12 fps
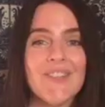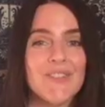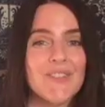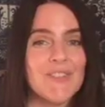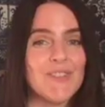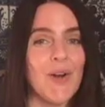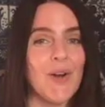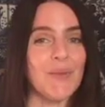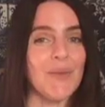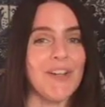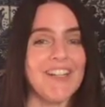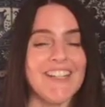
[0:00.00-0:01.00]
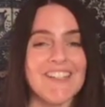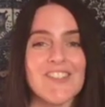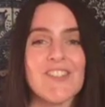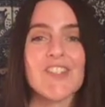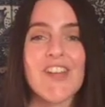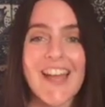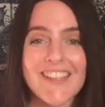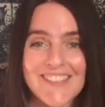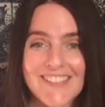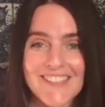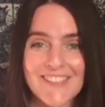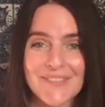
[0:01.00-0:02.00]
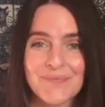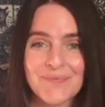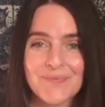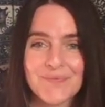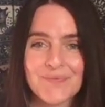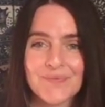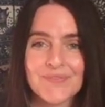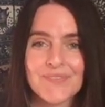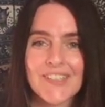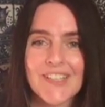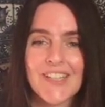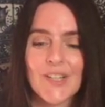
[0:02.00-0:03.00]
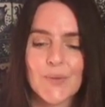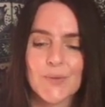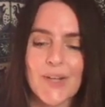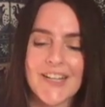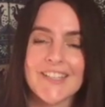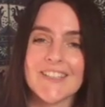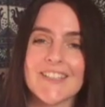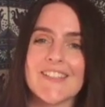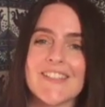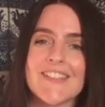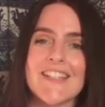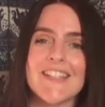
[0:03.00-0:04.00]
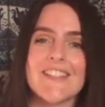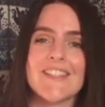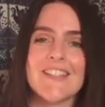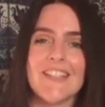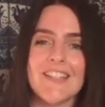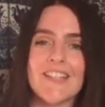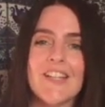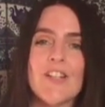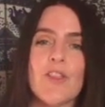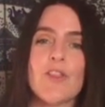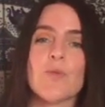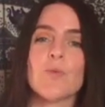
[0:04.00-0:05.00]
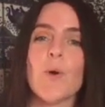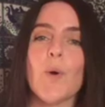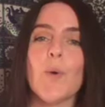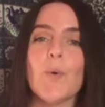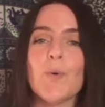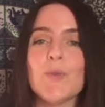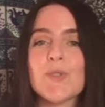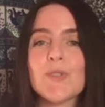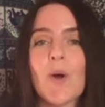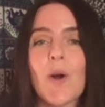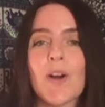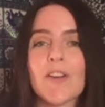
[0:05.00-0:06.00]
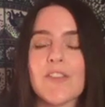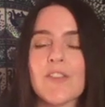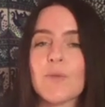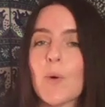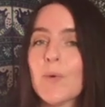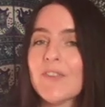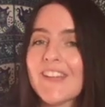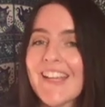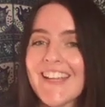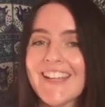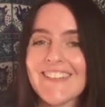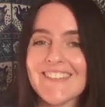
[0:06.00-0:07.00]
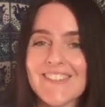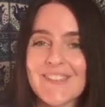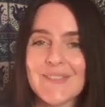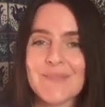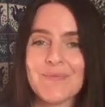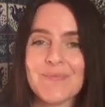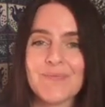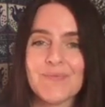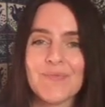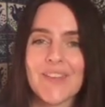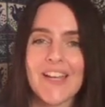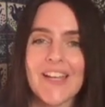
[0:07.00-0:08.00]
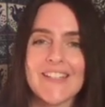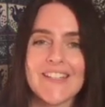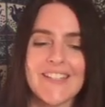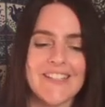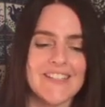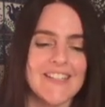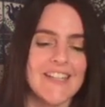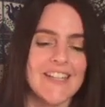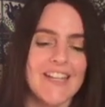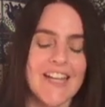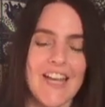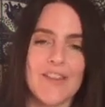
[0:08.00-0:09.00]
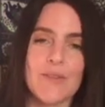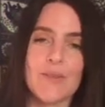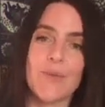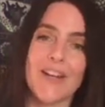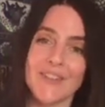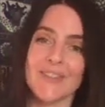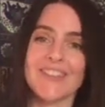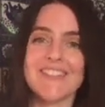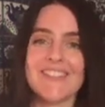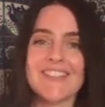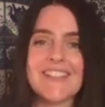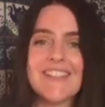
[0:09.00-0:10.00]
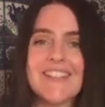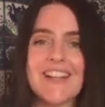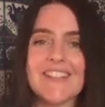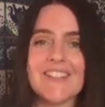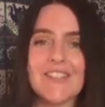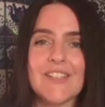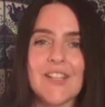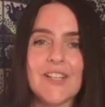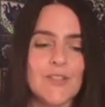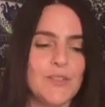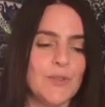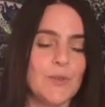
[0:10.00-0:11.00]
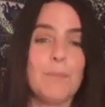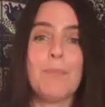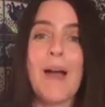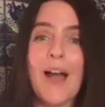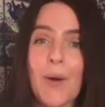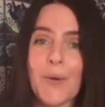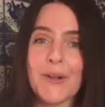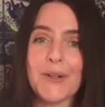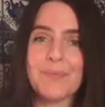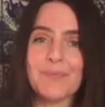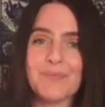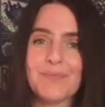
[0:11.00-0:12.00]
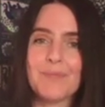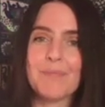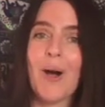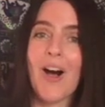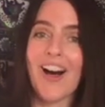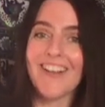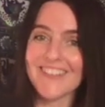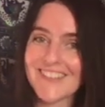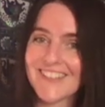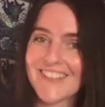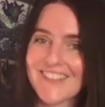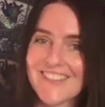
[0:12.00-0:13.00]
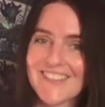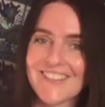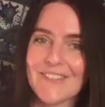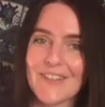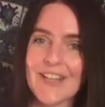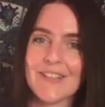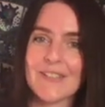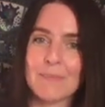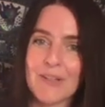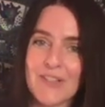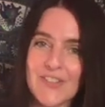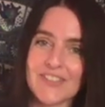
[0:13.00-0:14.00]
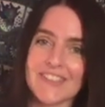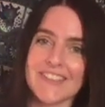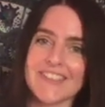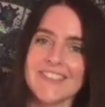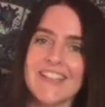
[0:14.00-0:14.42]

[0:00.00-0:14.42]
the star right at his chest. Regulus is the throne star, the throne of kings. And Regulus is connected to power, politics, especially